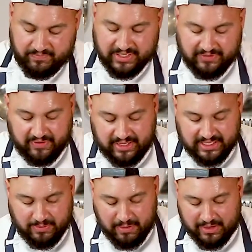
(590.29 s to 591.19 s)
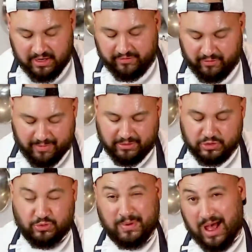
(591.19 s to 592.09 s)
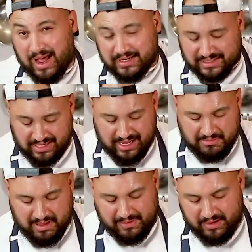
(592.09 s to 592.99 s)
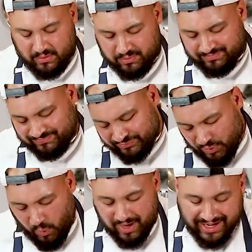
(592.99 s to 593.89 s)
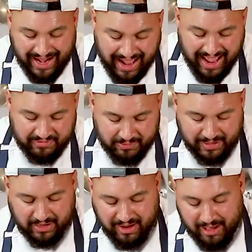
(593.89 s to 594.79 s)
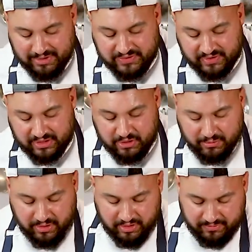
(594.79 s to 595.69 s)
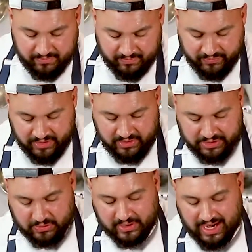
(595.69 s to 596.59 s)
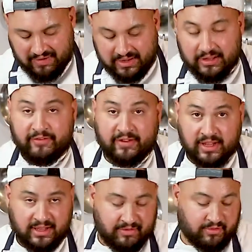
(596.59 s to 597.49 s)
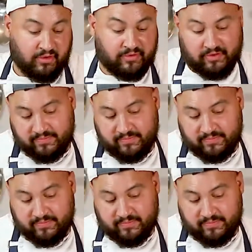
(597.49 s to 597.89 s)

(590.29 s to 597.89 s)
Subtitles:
this filling is probably good for about 2 pies, maybe 1.5, depending on how much filling you put. So we're going to have a little filling left over.